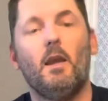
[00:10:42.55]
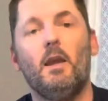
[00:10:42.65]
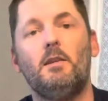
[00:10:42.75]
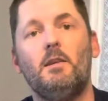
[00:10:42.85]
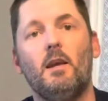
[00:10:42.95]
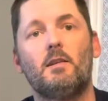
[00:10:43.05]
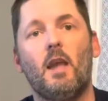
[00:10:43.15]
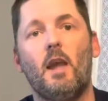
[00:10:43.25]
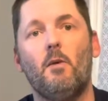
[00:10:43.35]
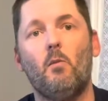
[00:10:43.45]
ETS
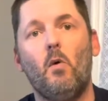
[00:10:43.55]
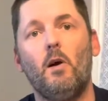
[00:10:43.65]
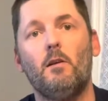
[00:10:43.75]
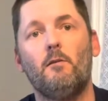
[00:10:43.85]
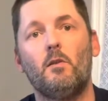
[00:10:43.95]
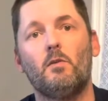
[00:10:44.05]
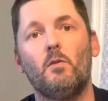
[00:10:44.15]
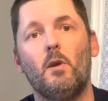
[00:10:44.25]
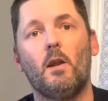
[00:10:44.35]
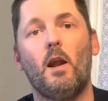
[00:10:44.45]
Cam 1 if you're
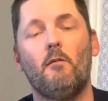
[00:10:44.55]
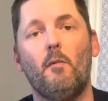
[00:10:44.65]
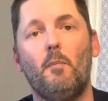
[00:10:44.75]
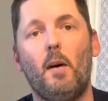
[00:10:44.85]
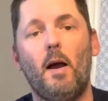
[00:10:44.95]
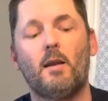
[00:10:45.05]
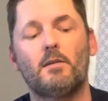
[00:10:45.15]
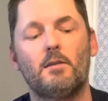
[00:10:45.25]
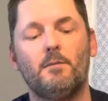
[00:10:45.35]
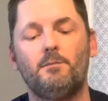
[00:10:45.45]
doing it out of a box.